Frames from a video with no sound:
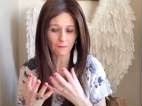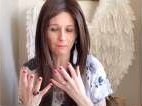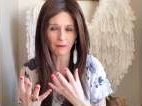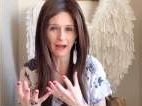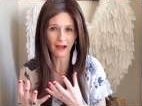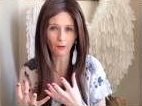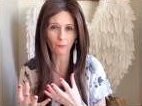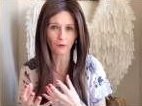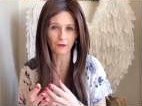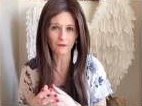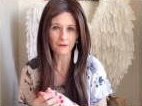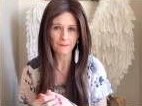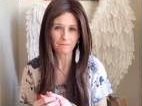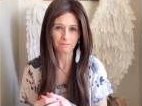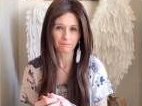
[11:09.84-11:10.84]
the power,
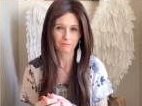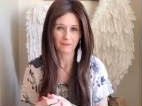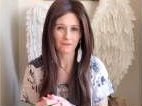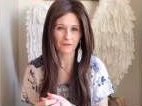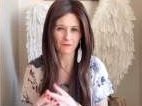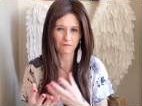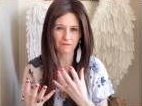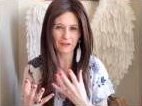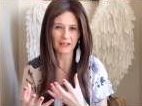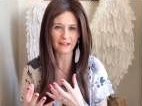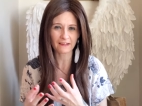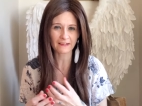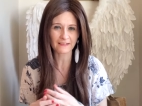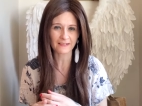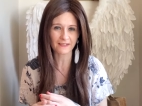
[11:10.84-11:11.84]
the
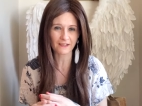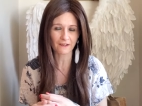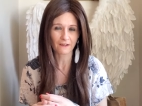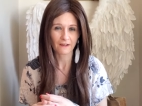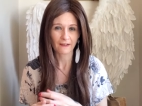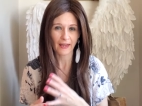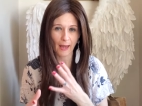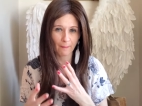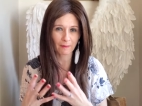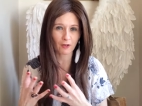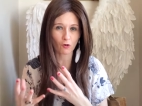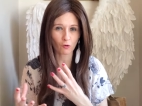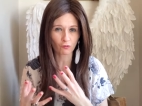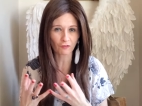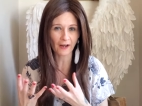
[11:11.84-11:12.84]
feelings, the
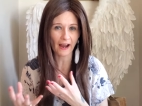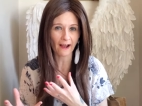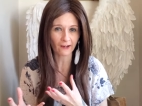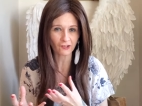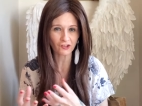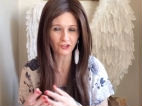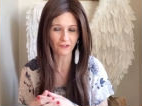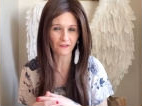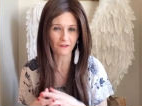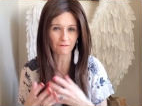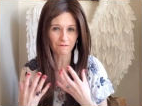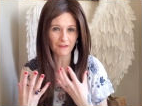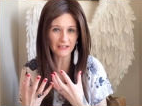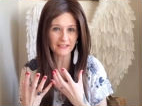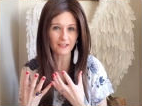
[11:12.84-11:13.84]
chemical reaction, the
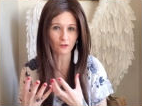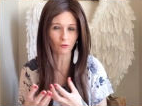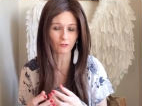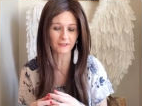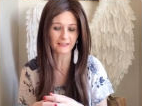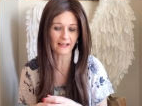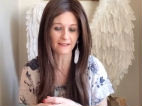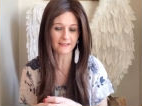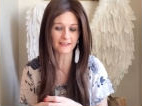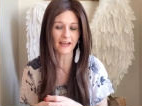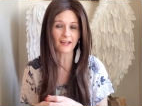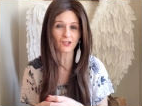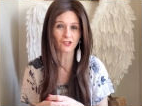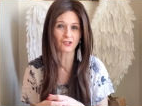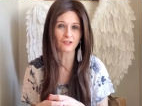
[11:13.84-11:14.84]
physical
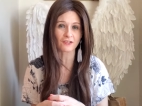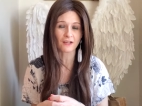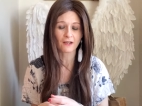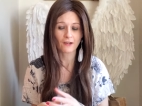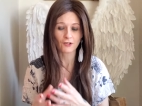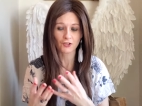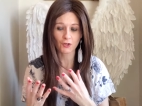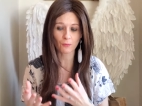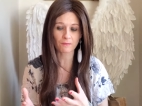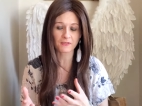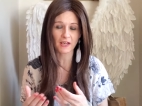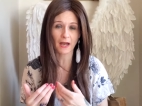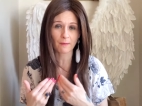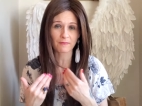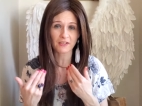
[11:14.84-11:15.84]
sensations.
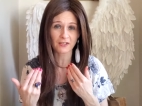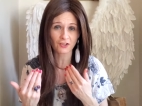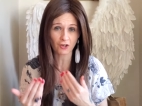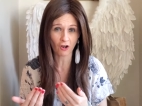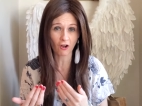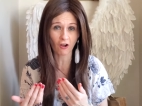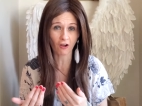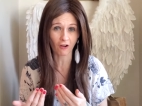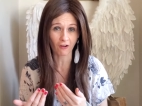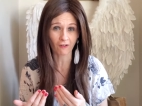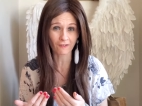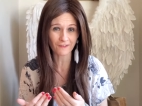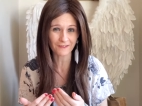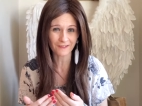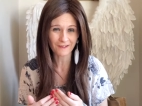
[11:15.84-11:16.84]
Sometimes it's
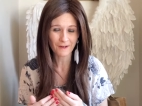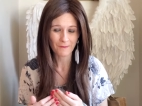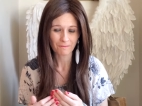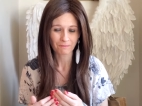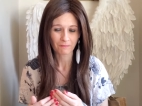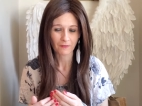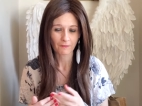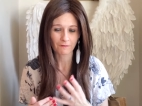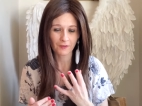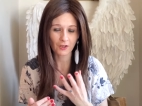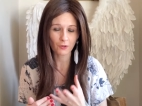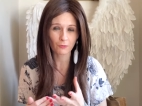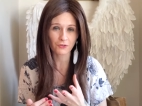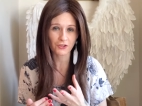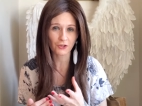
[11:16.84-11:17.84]
hard for
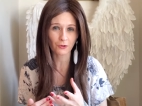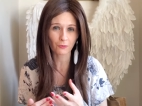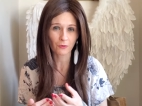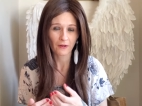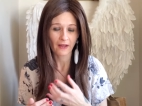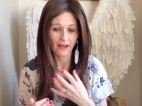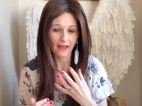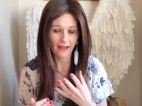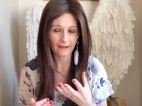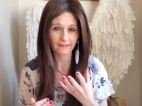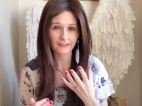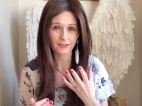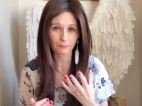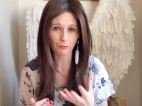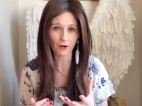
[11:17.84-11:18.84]
you to
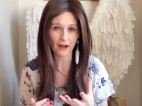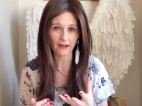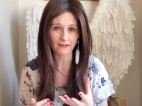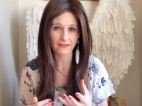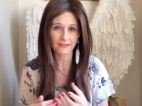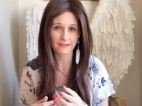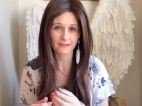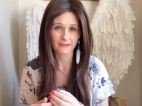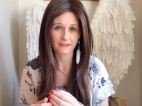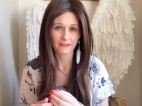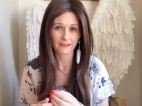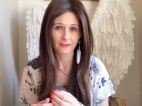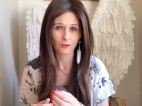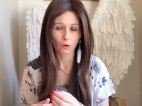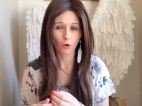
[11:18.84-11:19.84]
express
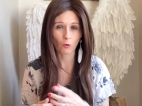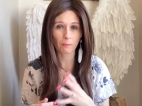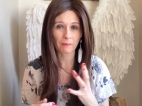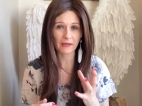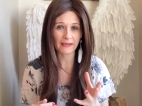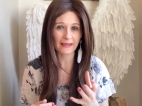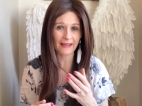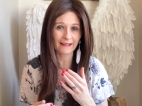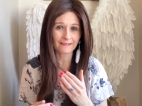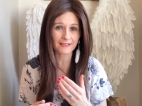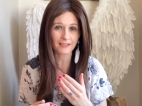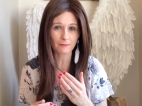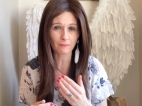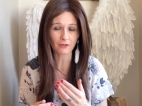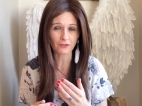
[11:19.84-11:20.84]
or be
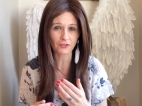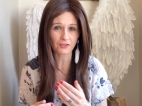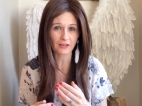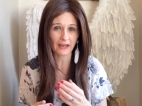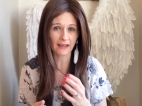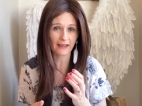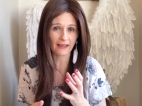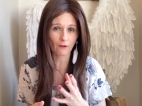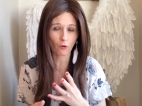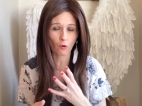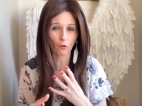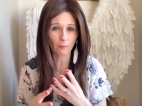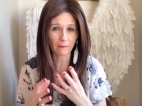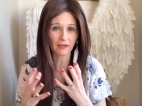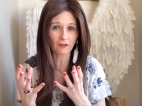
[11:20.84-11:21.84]
intimate
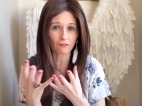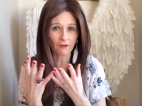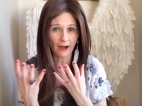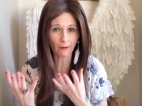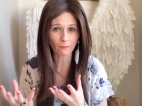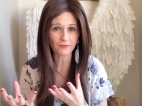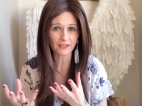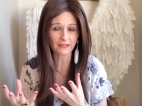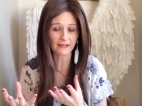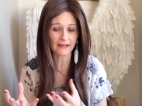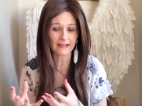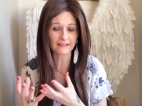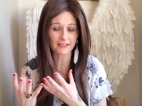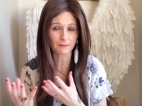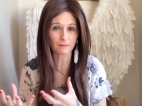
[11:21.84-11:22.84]
or be around in an
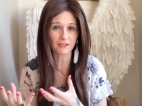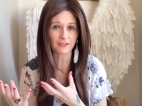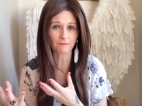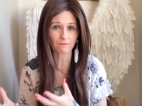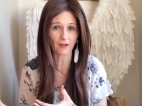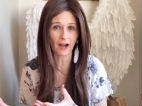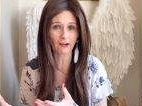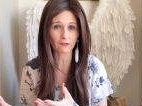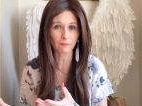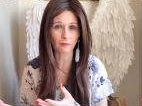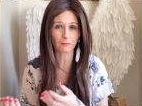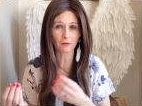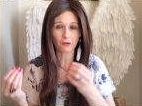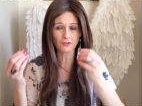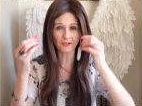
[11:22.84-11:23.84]
intimate
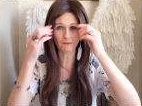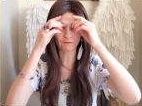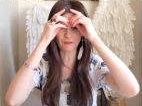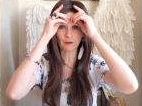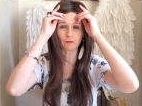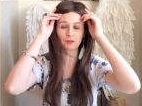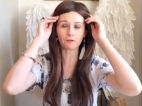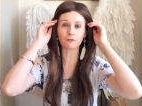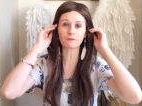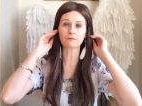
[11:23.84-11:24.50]
environment because I feel you're